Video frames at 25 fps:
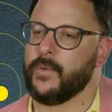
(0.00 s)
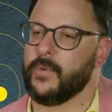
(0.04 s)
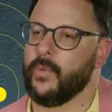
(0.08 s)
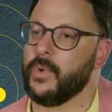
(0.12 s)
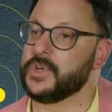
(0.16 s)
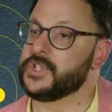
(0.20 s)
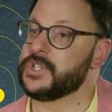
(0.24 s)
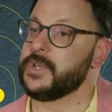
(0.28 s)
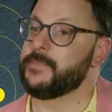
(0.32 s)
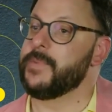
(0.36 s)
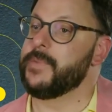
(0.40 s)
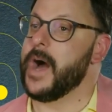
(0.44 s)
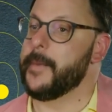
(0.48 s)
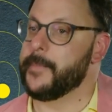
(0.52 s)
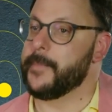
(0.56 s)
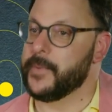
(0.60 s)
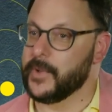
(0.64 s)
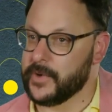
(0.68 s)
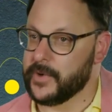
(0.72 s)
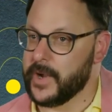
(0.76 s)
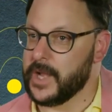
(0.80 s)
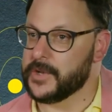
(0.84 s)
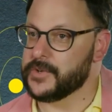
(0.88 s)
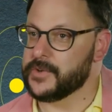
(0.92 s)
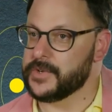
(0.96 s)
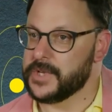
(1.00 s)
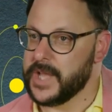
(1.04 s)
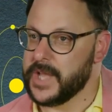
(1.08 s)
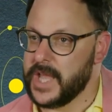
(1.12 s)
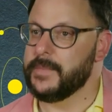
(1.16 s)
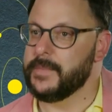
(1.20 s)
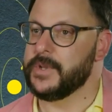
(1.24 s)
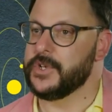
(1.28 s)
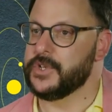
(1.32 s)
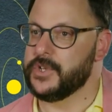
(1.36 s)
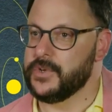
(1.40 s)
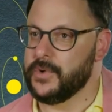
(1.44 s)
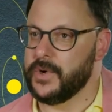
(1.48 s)
what's the popular
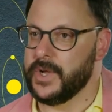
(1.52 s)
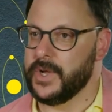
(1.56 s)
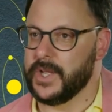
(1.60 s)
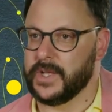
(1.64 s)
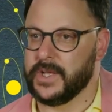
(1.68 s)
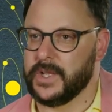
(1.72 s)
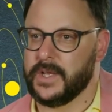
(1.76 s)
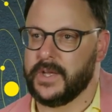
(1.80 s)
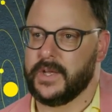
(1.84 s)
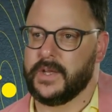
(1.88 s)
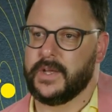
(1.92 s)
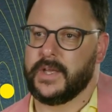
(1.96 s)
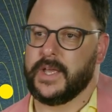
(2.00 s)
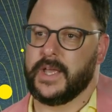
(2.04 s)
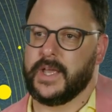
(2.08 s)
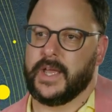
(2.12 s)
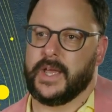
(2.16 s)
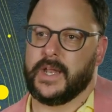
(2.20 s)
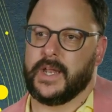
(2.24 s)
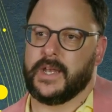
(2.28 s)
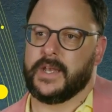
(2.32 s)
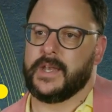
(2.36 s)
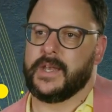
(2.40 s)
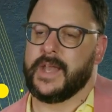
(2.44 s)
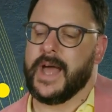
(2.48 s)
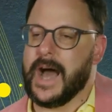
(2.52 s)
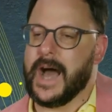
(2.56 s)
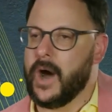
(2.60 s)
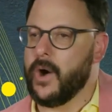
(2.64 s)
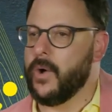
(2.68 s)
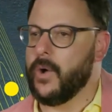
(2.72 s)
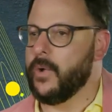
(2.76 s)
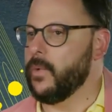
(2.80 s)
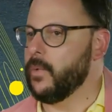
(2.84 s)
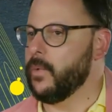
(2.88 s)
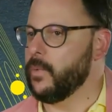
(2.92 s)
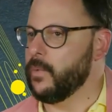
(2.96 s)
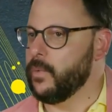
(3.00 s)
entertainment doing, and
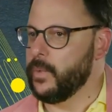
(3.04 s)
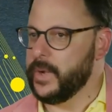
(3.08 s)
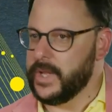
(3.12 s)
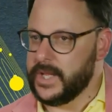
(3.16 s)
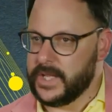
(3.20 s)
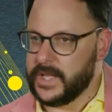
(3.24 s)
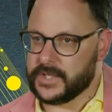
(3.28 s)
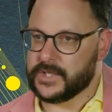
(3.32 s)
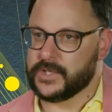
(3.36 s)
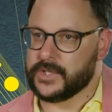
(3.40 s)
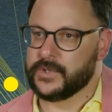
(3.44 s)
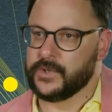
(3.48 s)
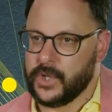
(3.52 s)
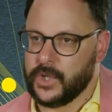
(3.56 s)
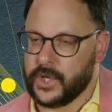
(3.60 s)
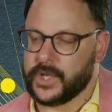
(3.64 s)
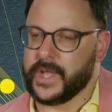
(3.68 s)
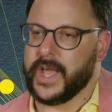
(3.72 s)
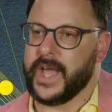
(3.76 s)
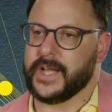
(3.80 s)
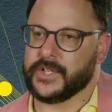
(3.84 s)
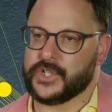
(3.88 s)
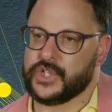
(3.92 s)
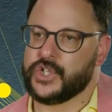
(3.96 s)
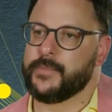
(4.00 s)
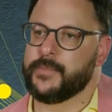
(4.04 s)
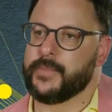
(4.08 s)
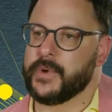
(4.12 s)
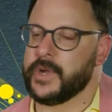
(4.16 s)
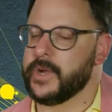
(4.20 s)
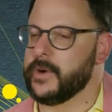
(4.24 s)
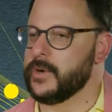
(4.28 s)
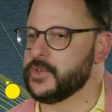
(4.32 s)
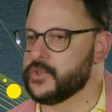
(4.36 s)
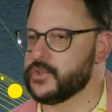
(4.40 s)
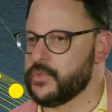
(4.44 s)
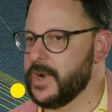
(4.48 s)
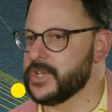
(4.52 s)
now we get to look at
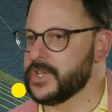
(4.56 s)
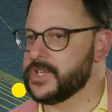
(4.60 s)
superheroes